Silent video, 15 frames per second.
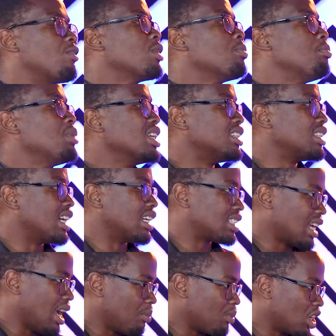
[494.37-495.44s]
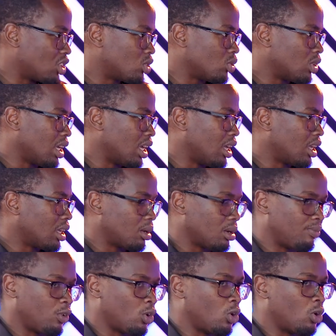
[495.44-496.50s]
bill that's coming to the
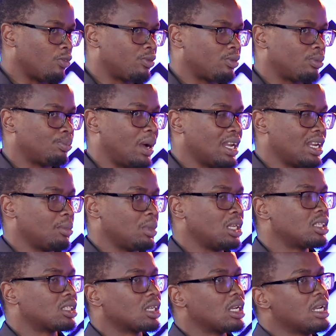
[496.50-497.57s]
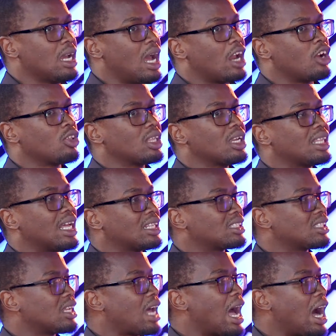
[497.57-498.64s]
floor of parliament. I don't think
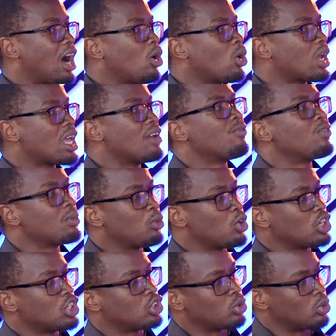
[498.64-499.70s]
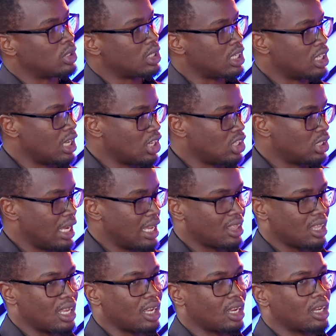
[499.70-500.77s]
that's how everybody should engage. I
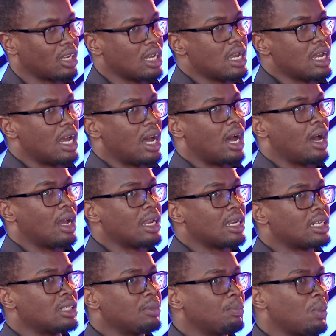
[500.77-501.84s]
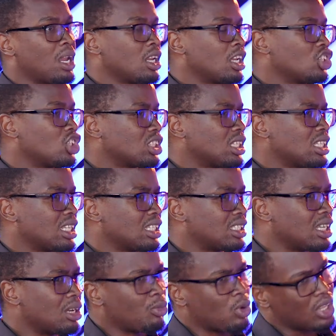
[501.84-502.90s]
think depending, just in the
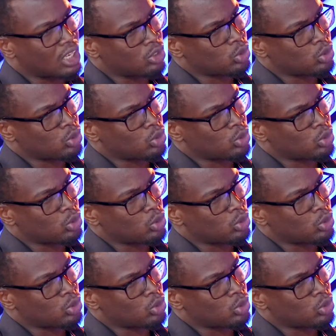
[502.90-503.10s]
same way that we